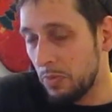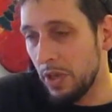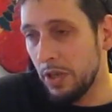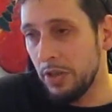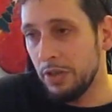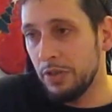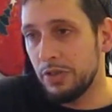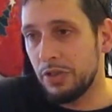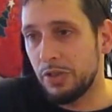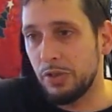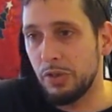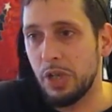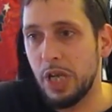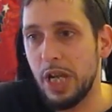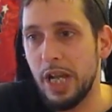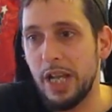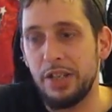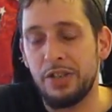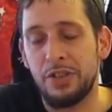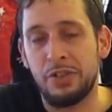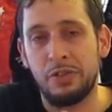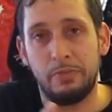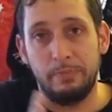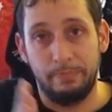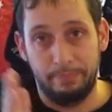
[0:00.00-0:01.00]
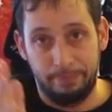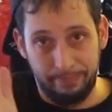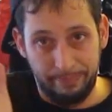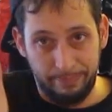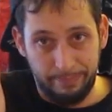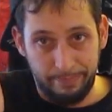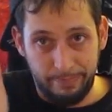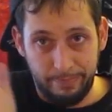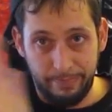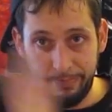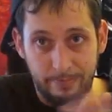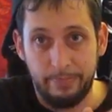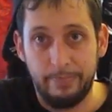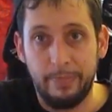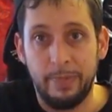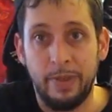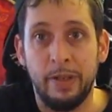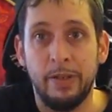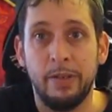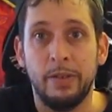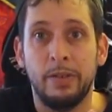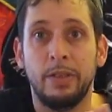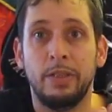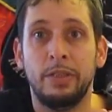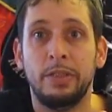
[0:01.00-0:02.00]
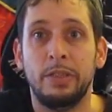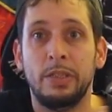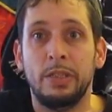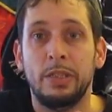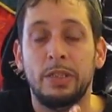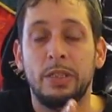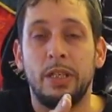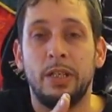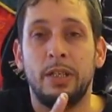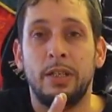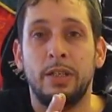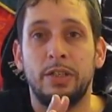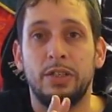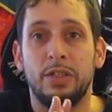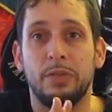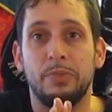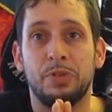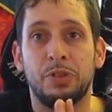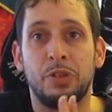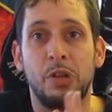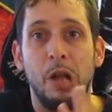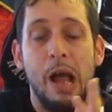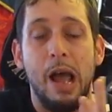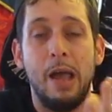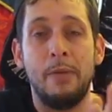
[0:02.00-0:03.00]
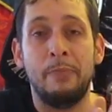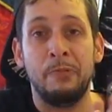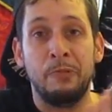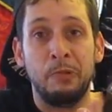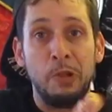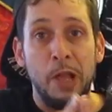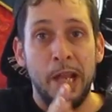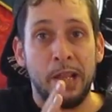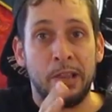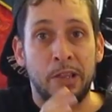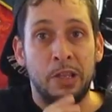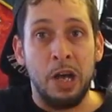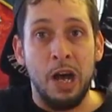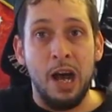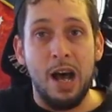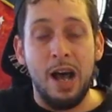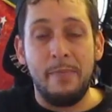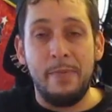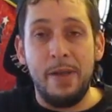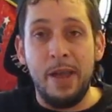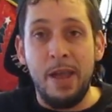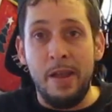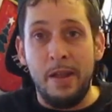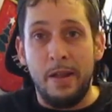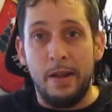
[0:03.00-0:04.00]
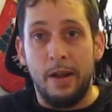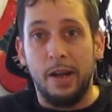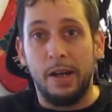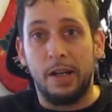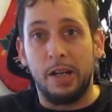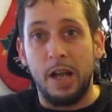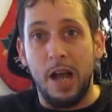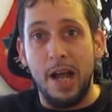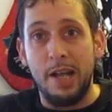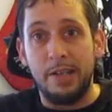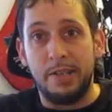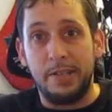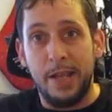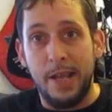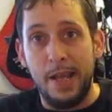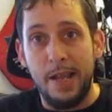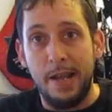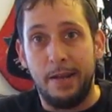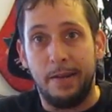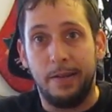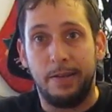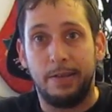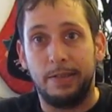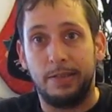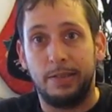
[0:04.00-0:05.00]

So guys, subscribe, like the comment or content,